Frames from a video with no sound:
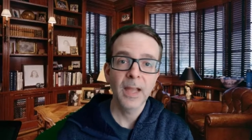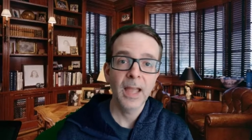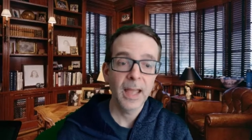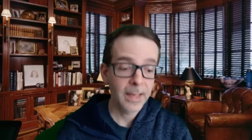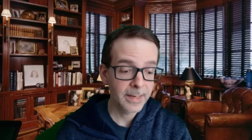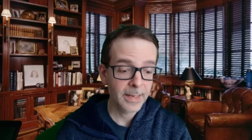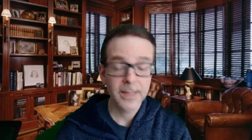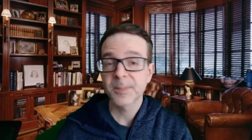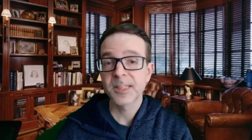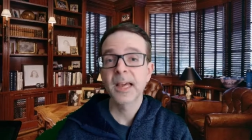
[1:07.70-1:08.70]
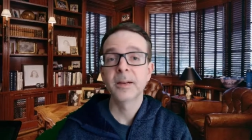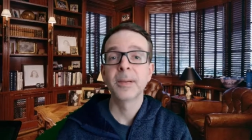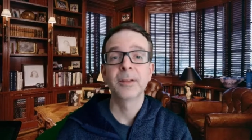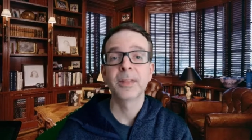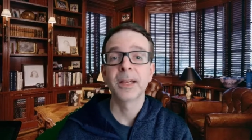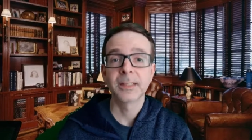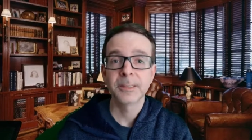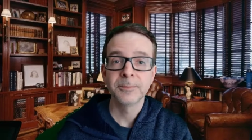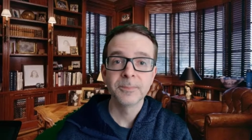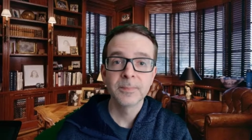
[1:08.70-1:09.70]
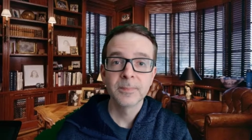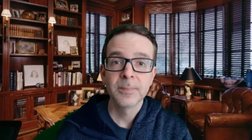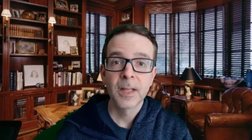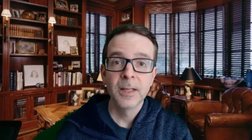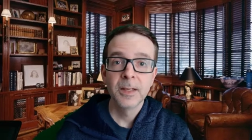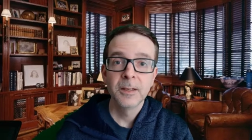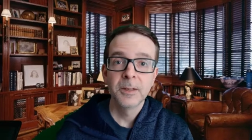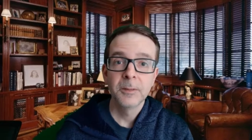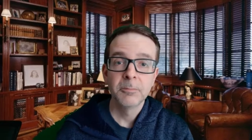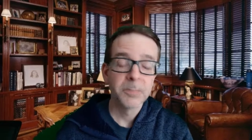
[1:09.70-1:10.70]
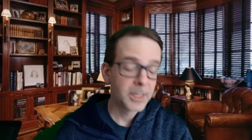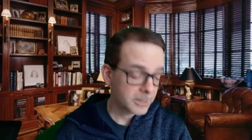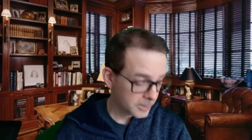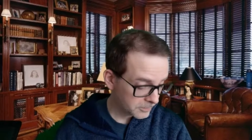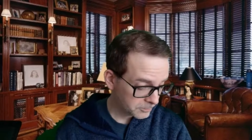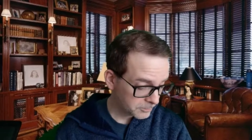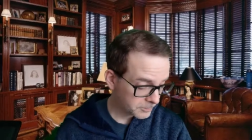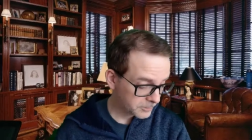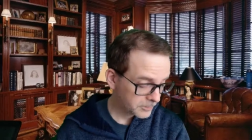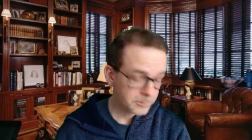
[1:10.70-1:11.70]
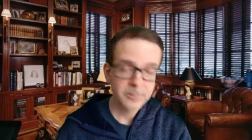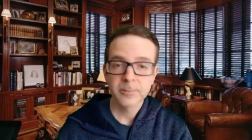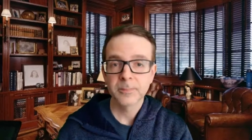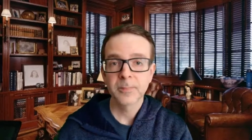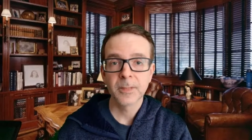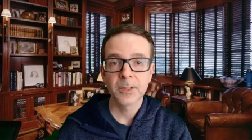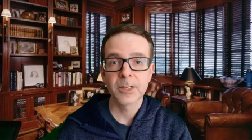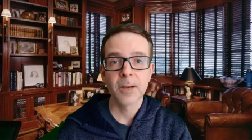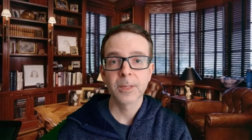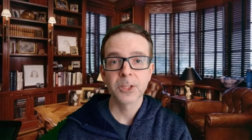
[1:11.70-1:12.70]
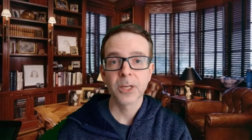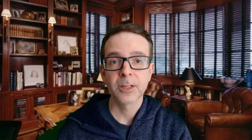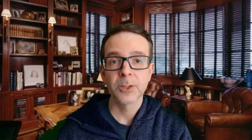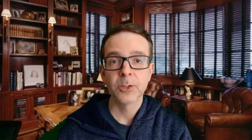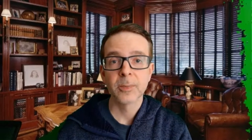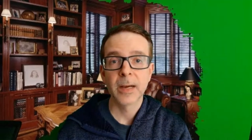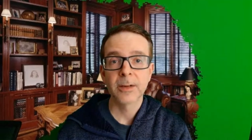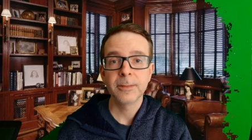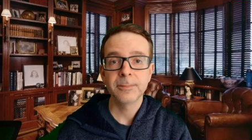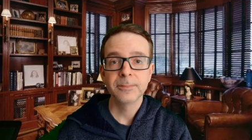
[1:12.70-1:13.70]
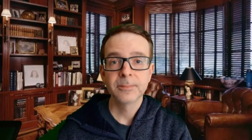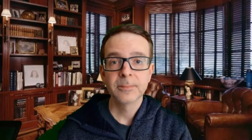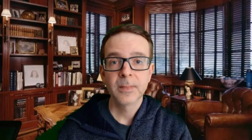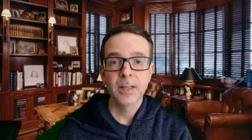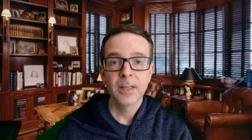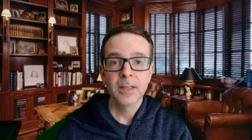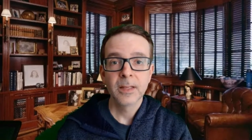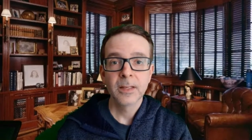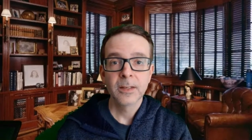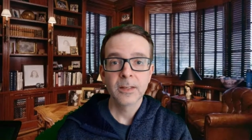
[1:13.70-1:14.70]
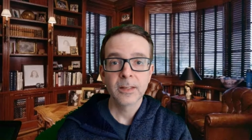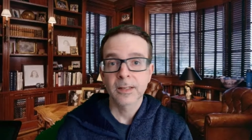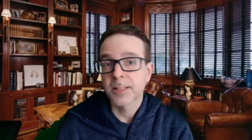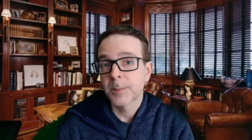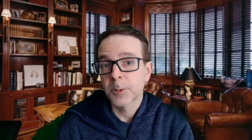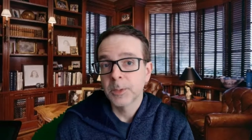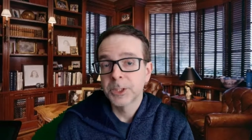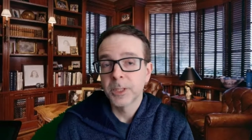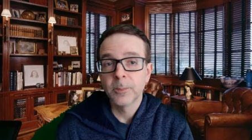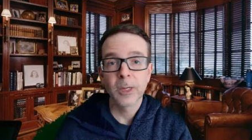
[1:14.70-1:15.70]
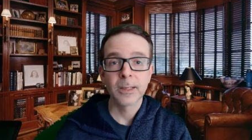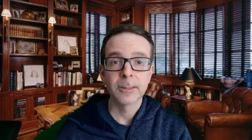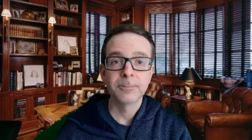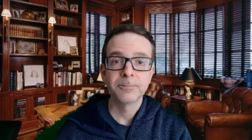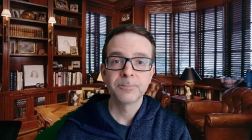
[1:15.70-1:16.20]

And I am sad about that. But there's not much I can do about it except wish him well.